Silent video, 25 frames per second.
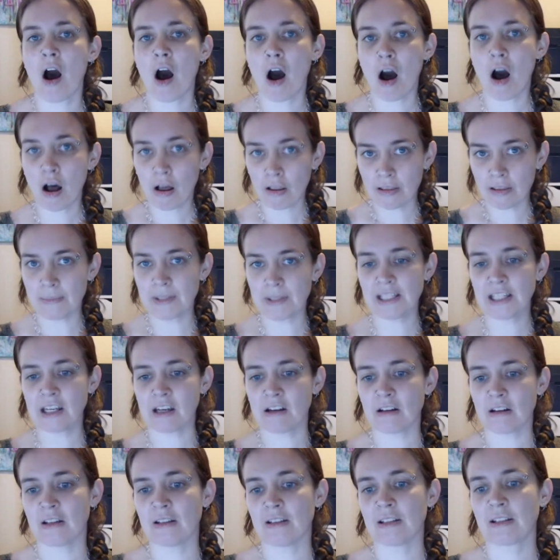all the
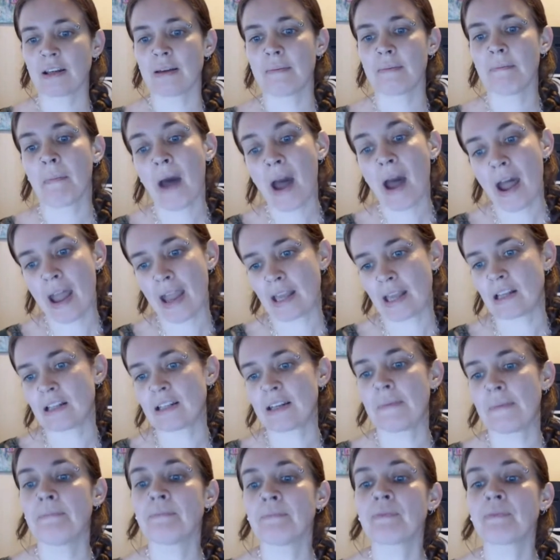materials combined.